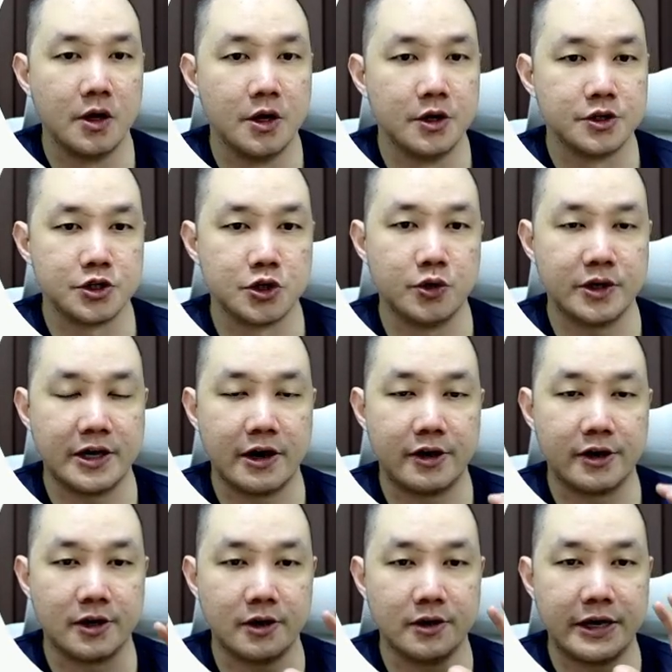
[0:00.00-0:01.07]
So
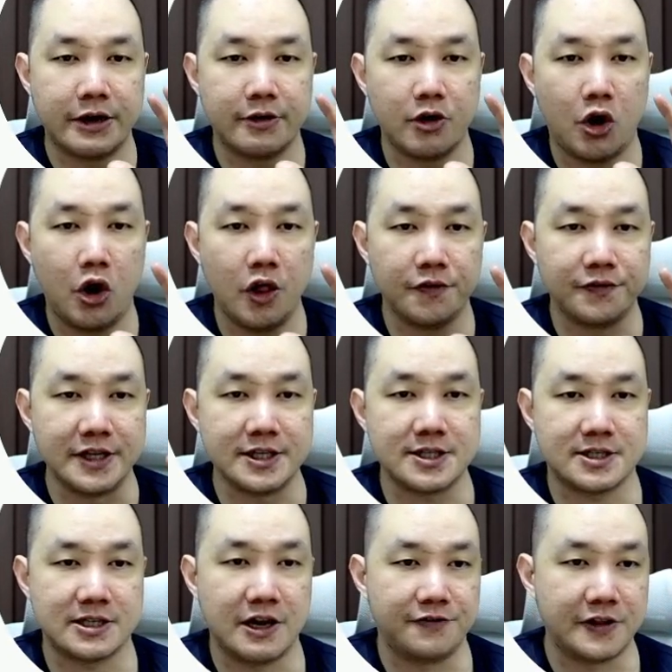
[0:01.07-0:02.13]
there all of these
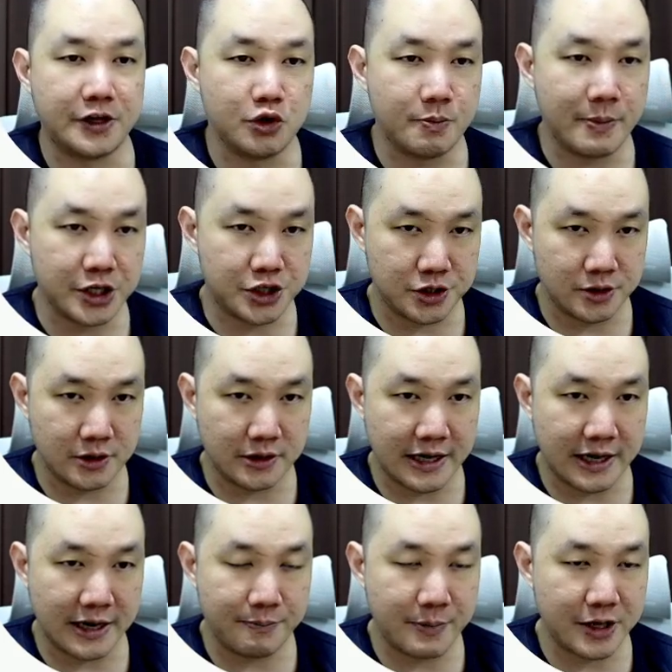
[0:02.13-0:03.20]
stuff that
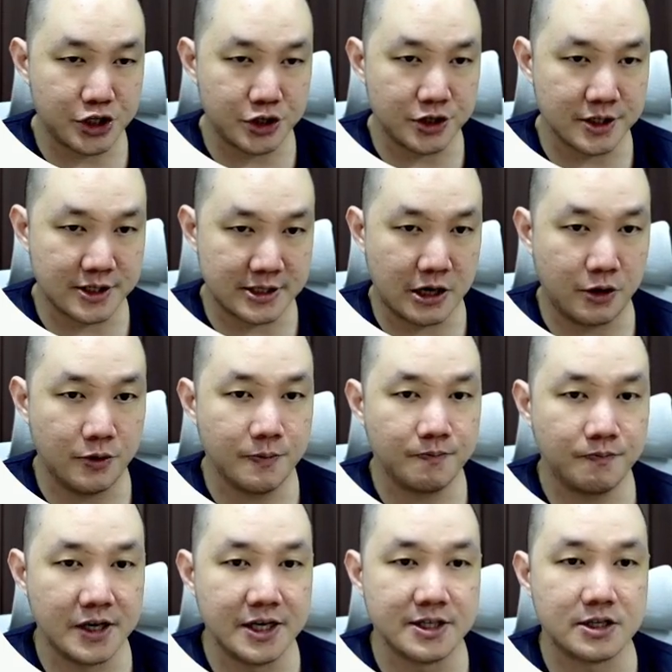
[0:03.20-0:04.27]
I mentioned just now
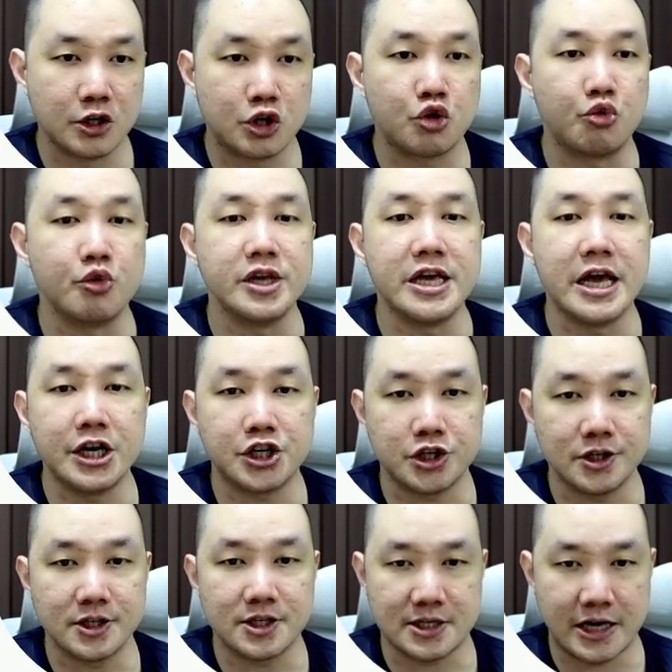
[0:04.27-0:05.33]
is the
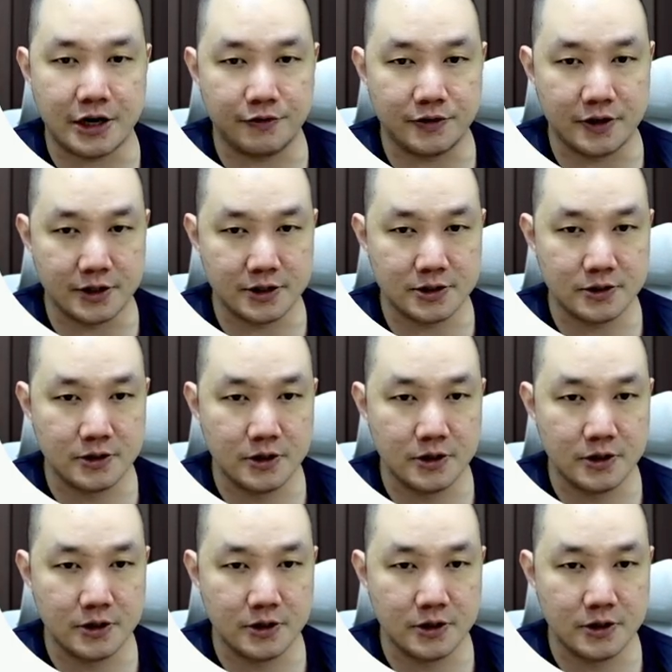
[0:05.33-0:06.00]
creation side of things.